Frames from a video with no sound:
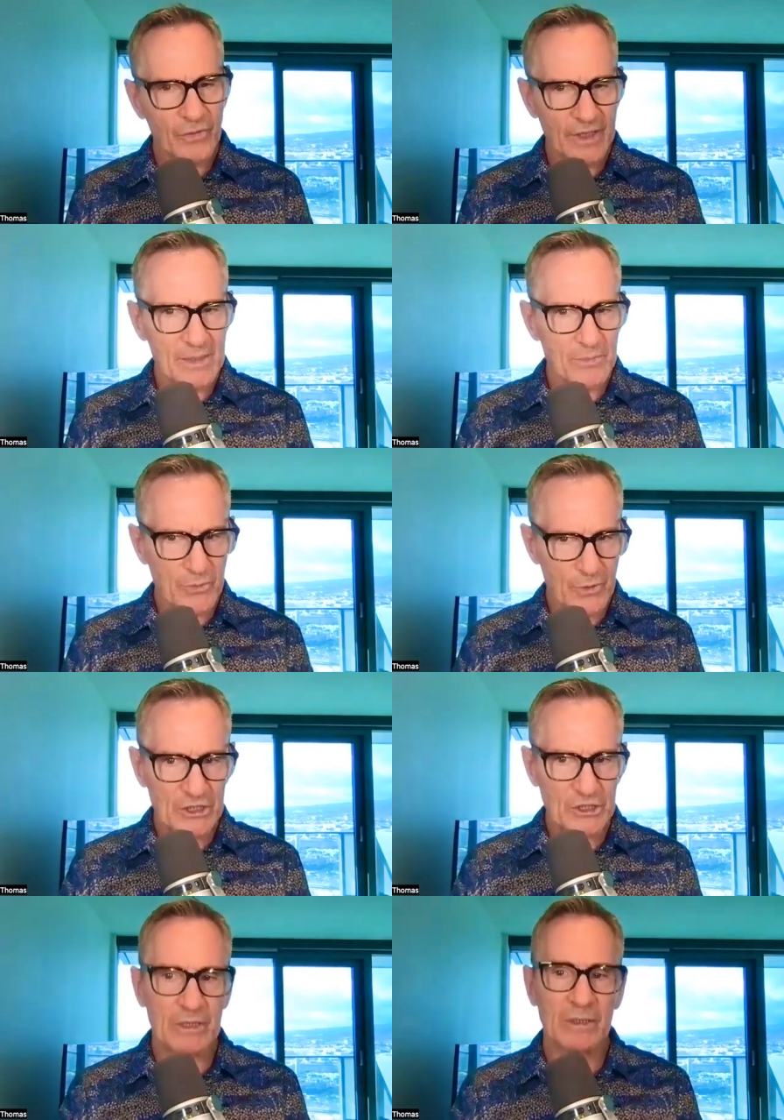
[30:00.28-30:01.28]
for the
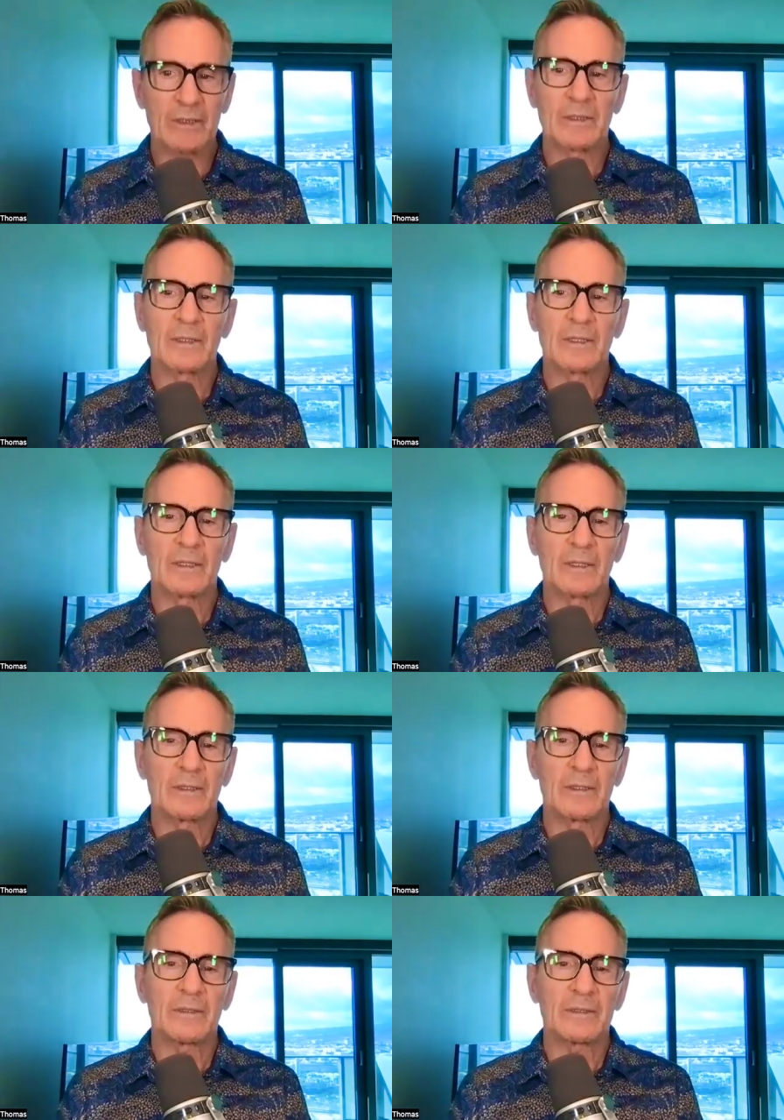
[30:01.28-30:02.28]
impression
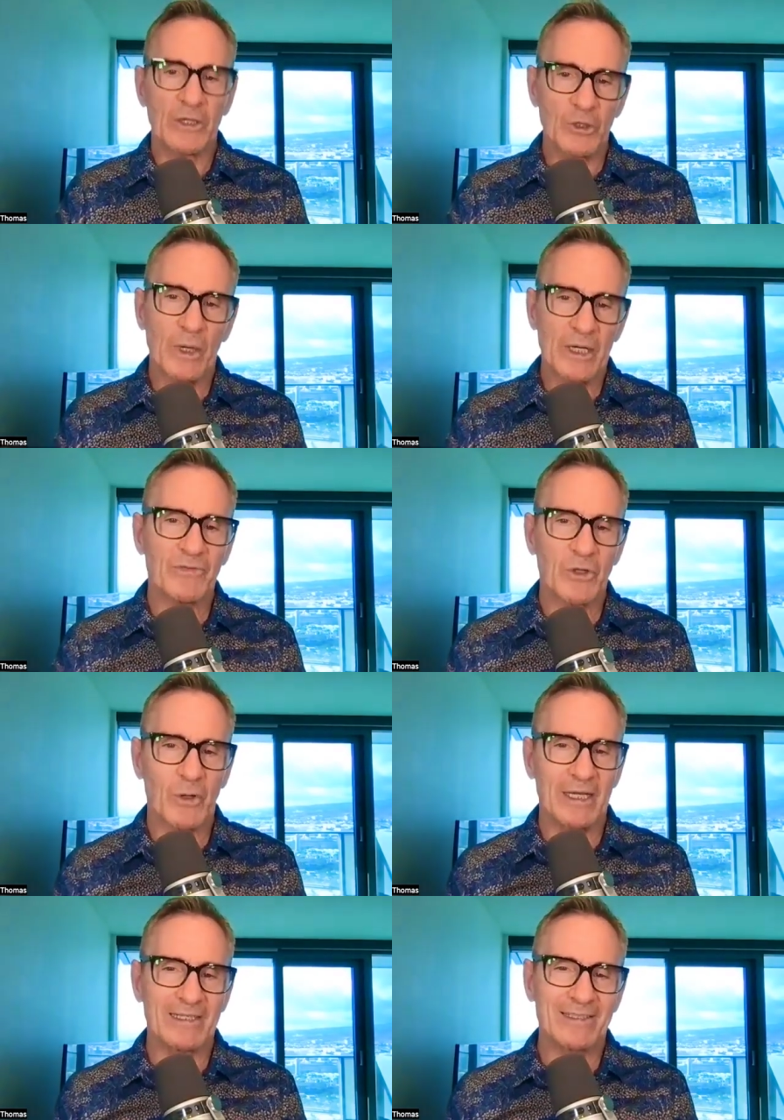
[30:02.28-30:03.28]
that you might have
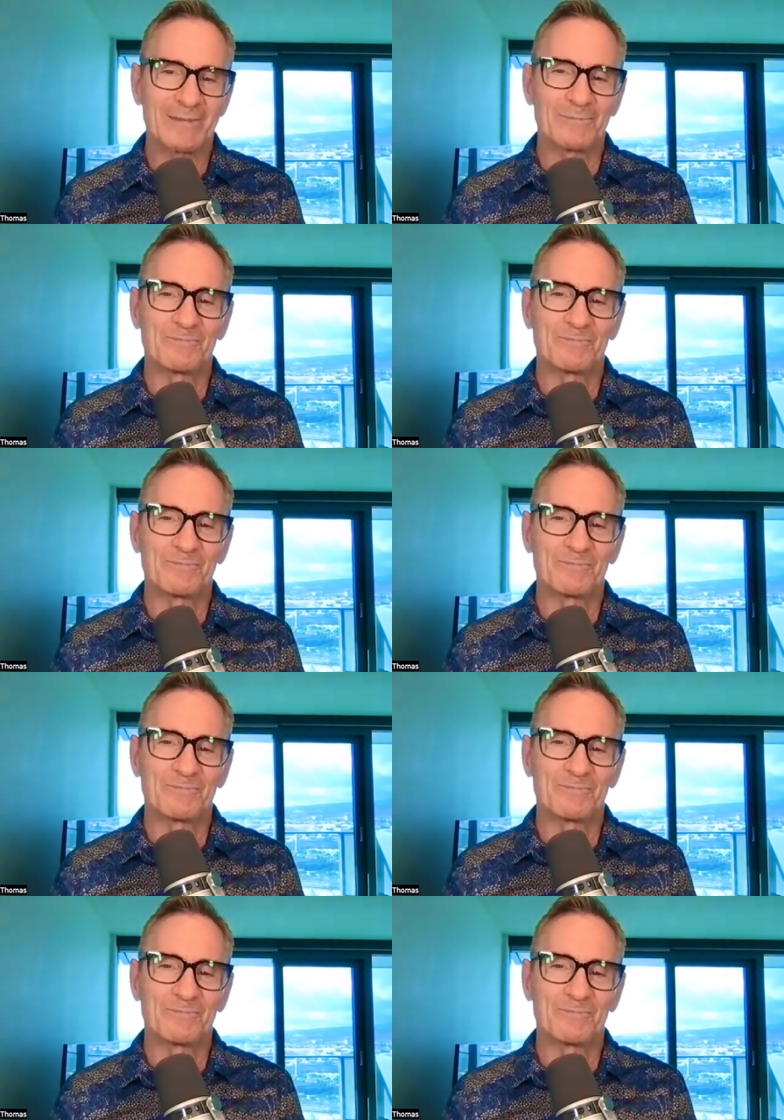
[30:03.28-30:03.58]
created.